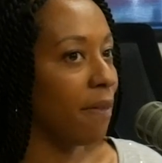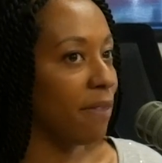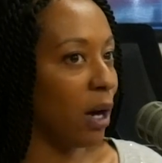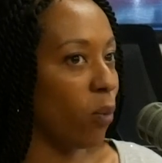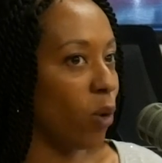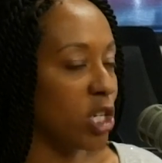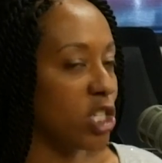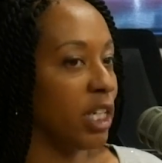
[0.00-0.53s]

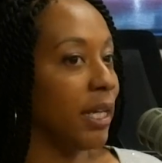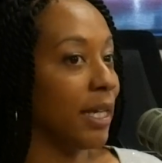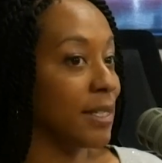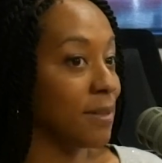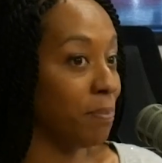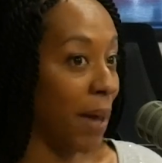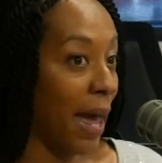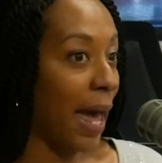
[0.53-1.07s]
that what she
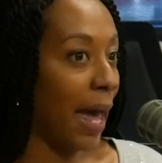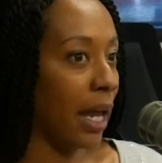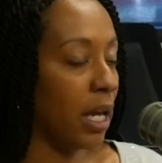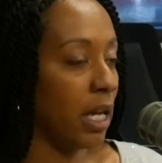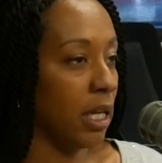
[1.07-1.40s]
gets back